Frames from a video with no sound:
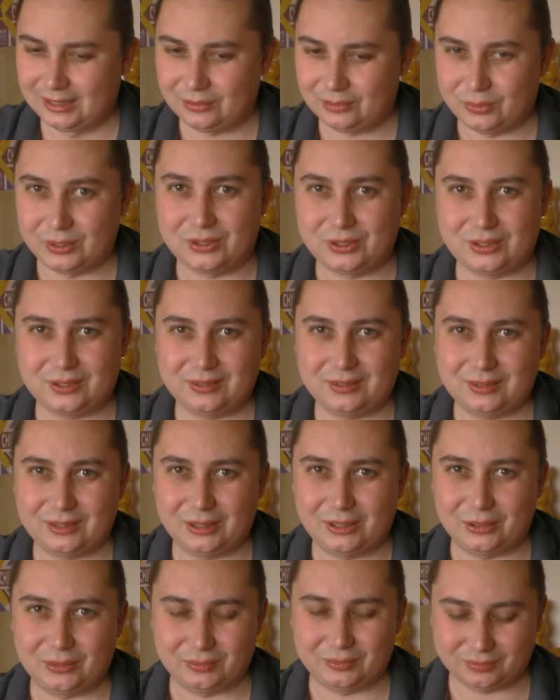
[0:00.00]
Which
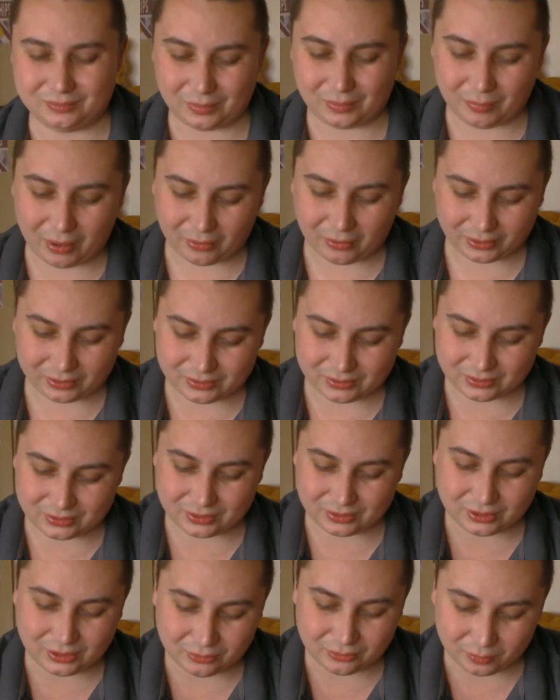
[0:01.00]
you Americans
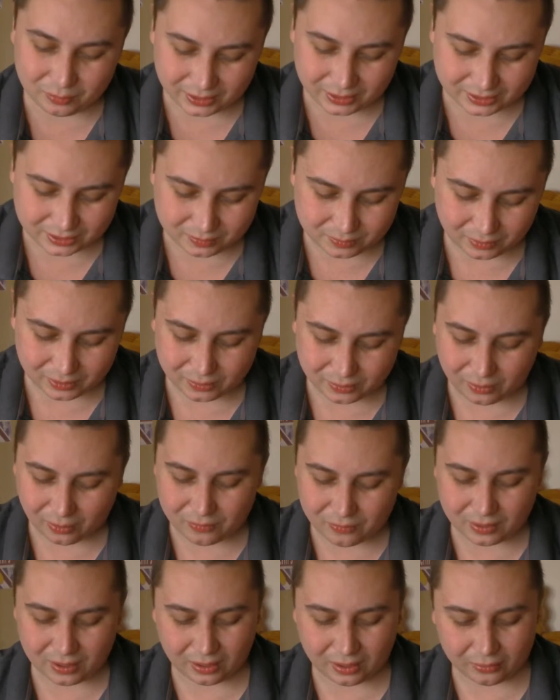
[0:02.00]
and Europeans probably
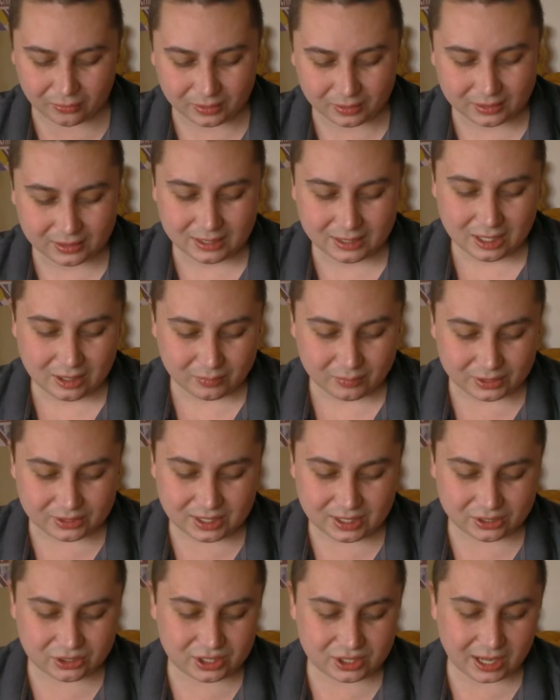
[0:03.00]
won't know. But it
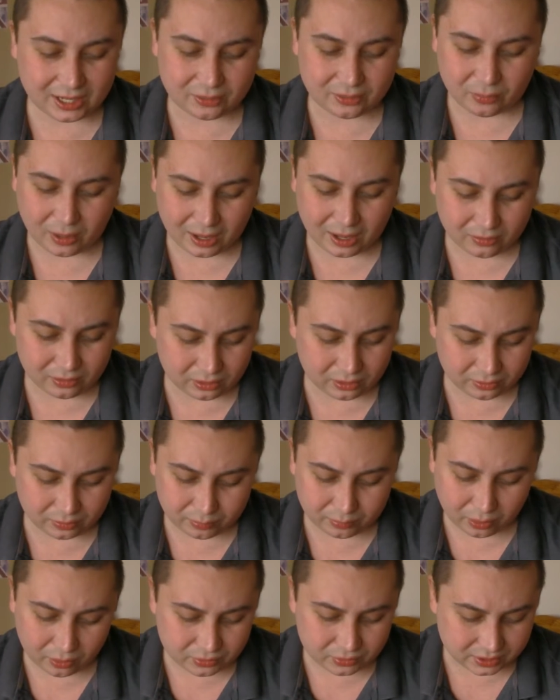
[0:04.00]
says shake well, look, the
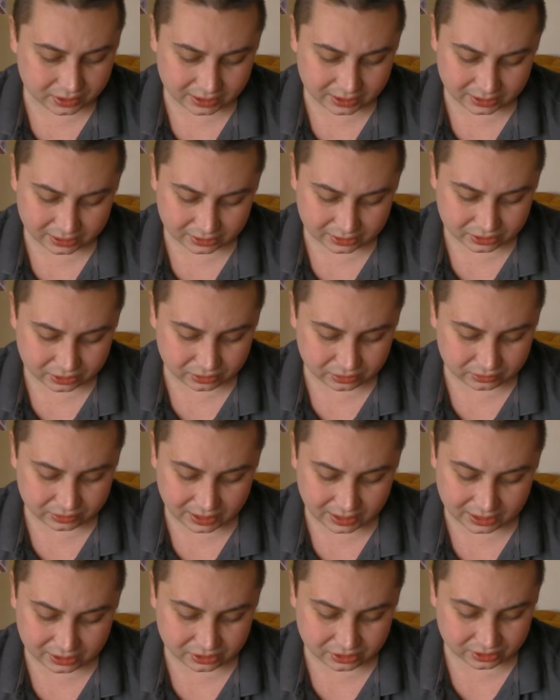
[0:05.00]
protein in it's good,
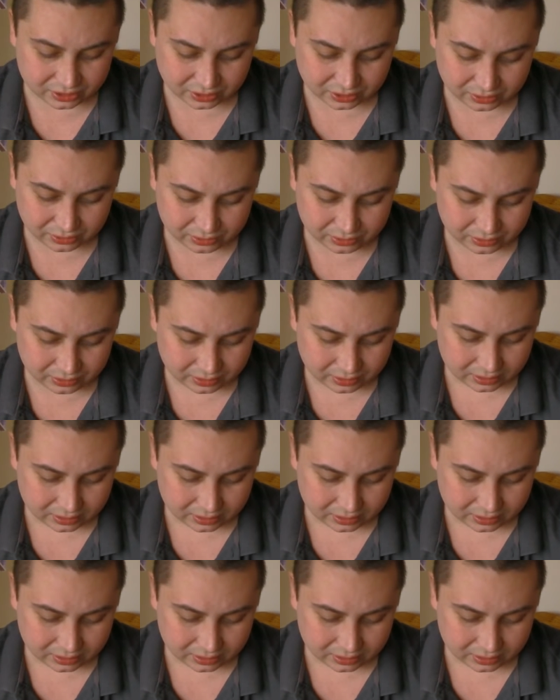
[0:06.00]
the energy's good.